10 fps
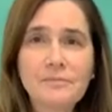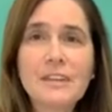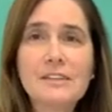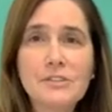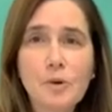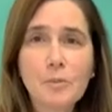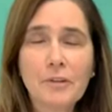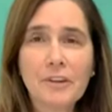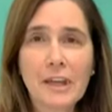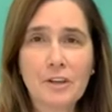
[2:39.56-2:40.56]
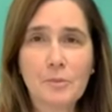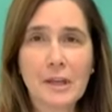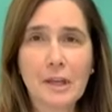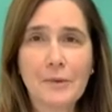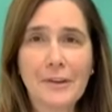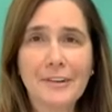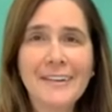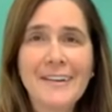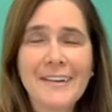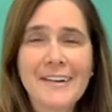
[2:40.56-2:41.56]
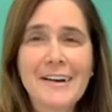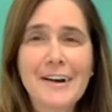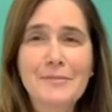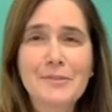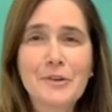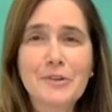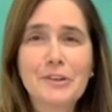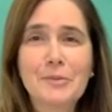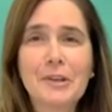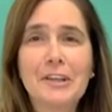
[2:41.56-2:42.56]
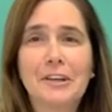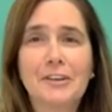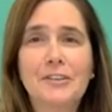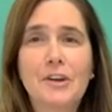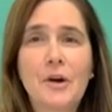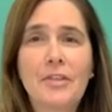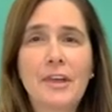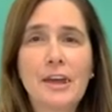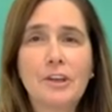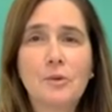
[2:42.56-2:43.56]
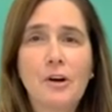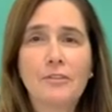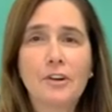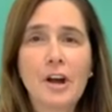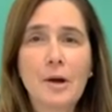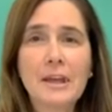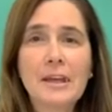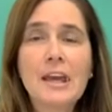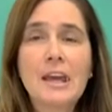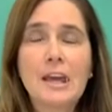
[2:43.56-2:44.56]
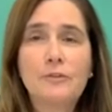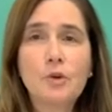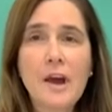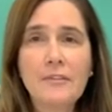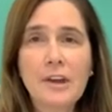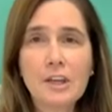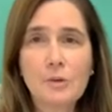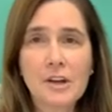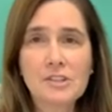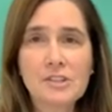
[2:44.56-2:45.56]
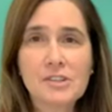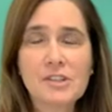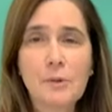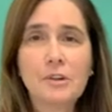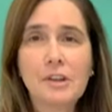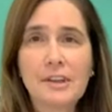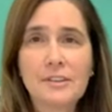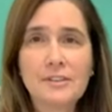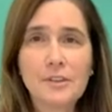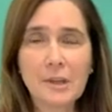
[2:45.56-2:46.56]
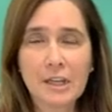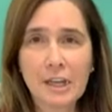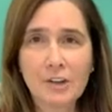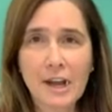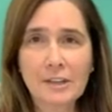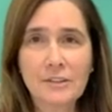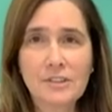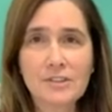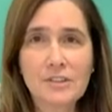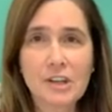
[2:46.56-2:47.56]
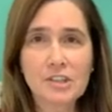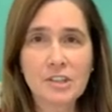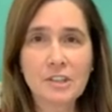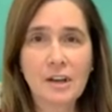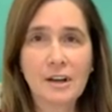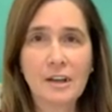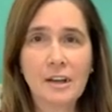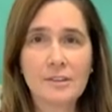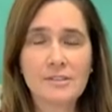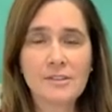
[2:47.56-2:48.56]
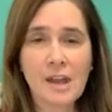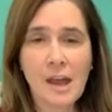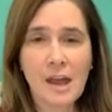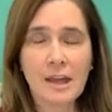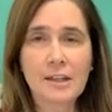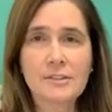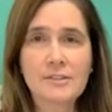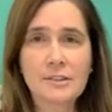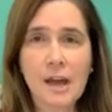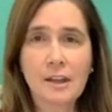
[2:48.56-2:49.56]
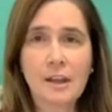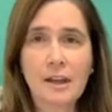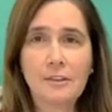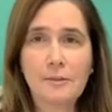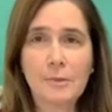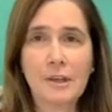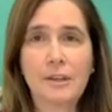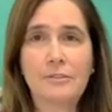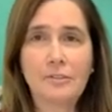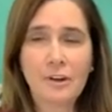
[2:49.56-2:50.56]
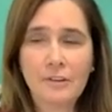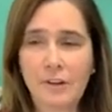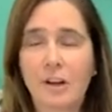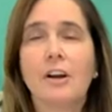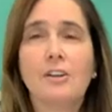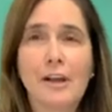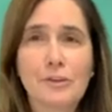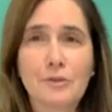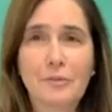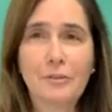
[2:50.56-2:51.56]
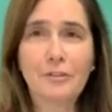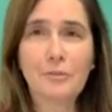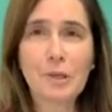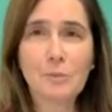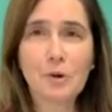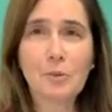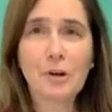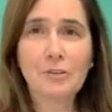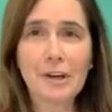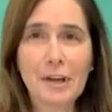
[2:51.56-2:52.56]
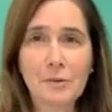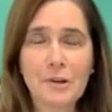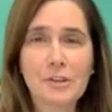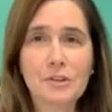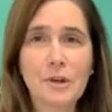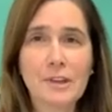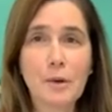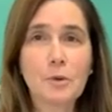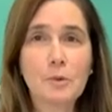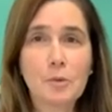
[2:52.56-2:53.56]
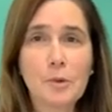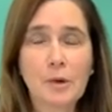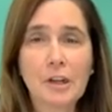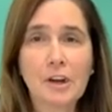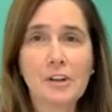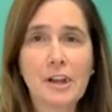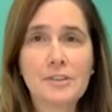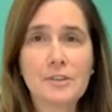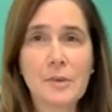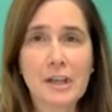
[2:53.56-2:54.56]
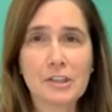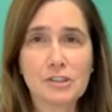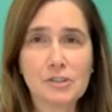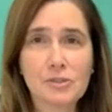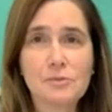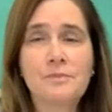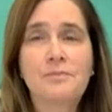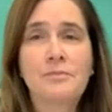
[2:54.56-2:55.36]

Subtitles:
Still perfect candle making weather. So good to be here. And thank you all for coming. If you have any questions, I would like this to be an interactive discussion. I love being in front of a classroom full of people, but right now we're not doing that. We will be bringing our classes back in June.